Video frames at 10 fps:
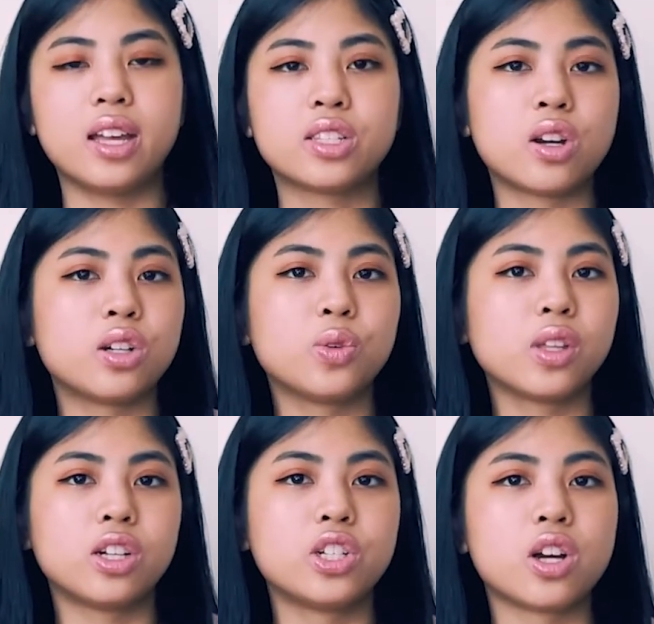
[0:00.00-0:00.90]
and
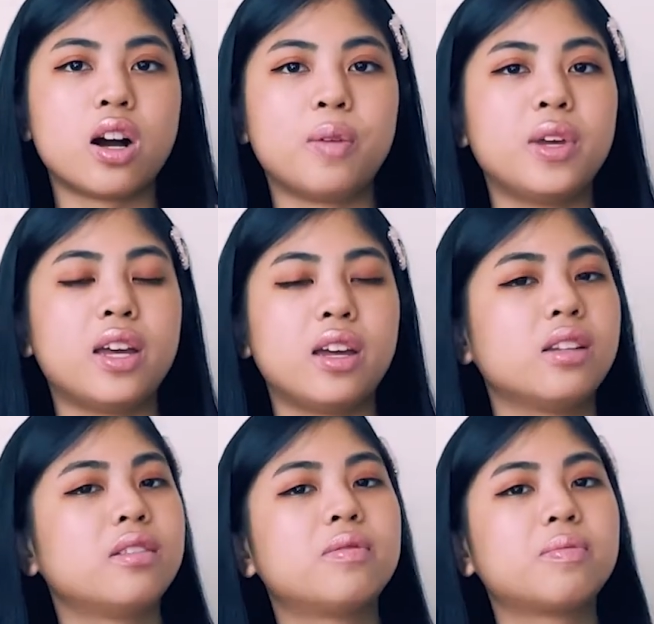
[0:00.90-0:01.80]
start doing their job,
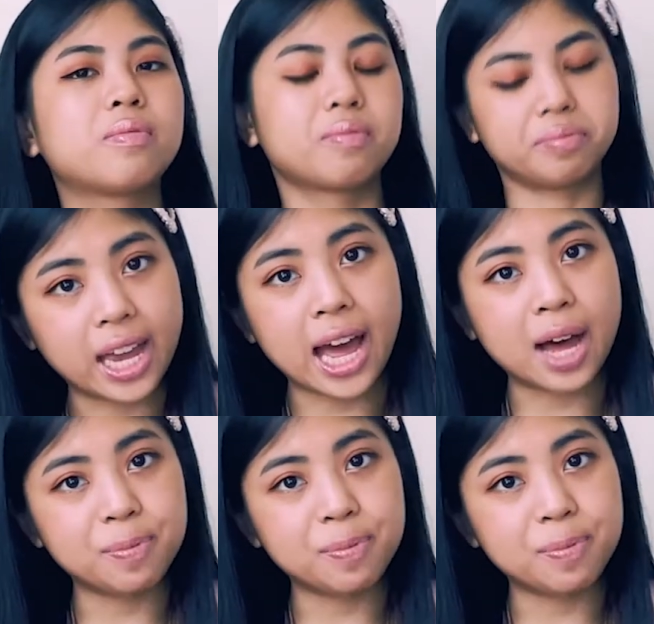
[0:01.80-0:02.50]
and bleeding